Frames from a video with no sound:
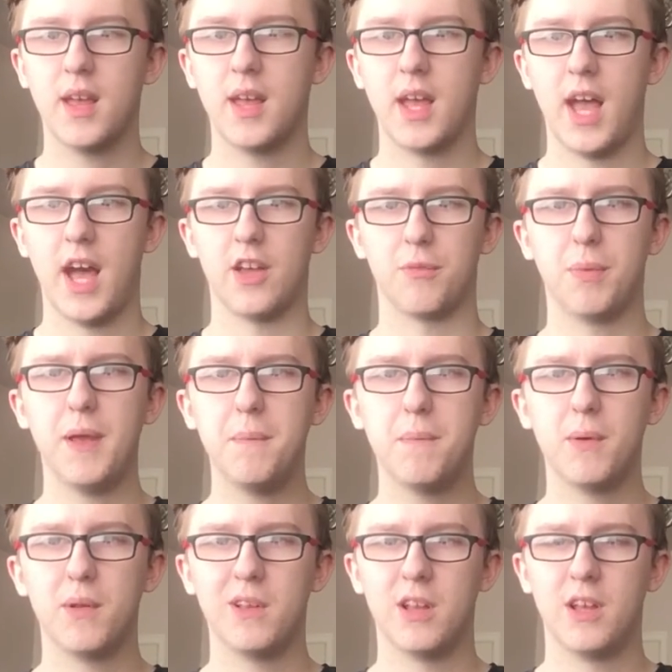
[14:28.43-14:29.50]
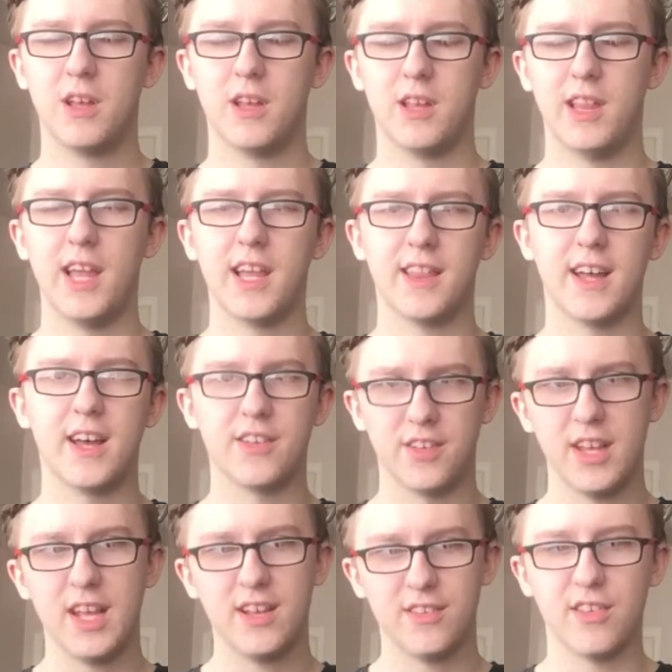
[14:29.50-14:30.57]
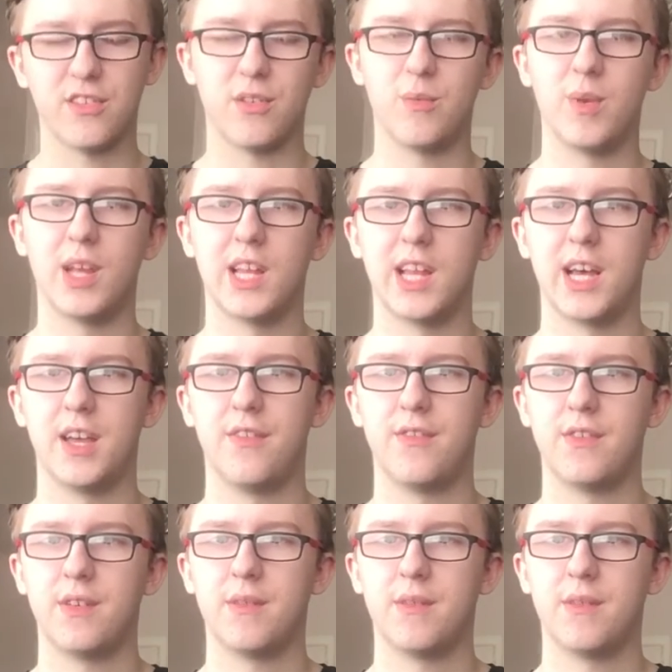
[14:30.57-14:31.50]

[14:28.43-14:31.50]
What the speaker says: As people like that exist in real life.